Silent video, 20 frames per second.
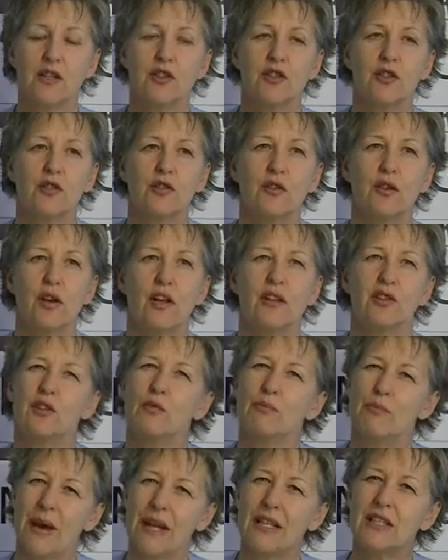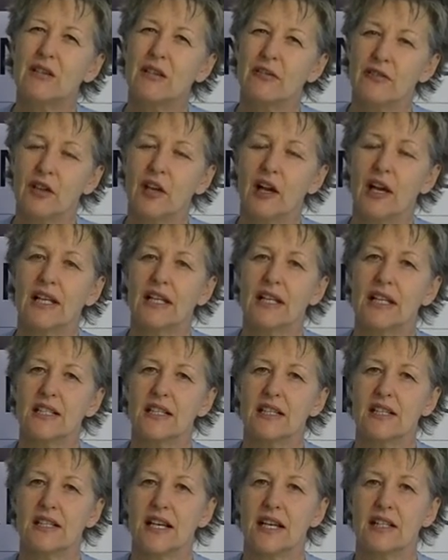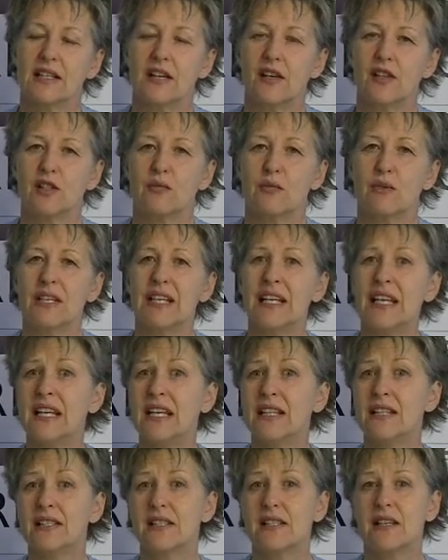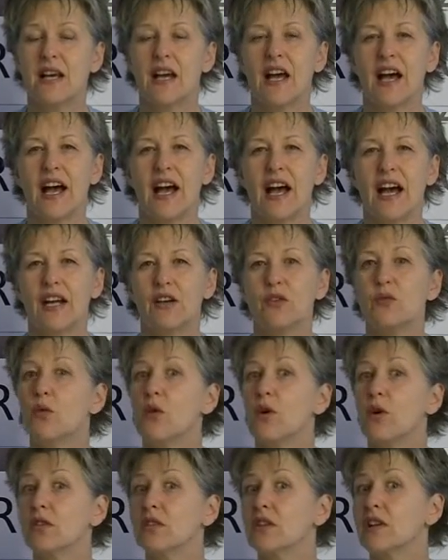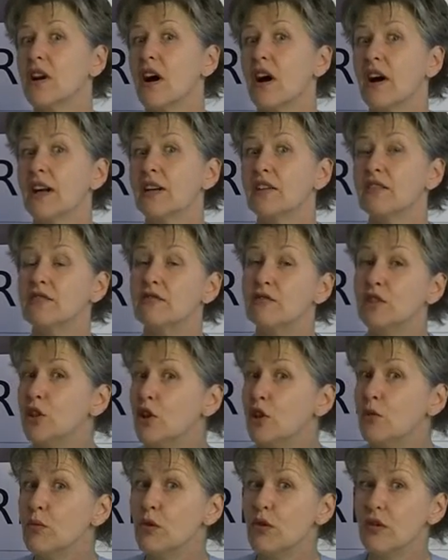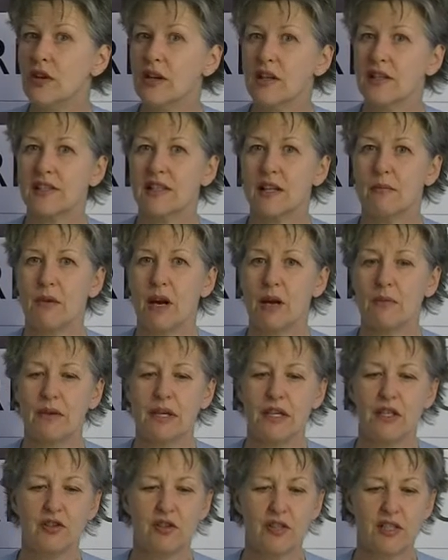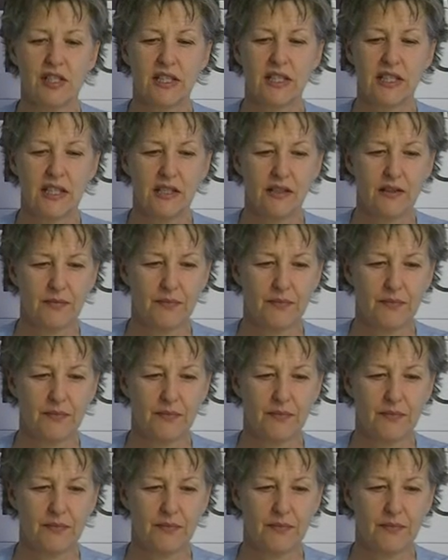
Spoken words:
to better, if you like, understand customer needs and what kind of new products they might be interested in.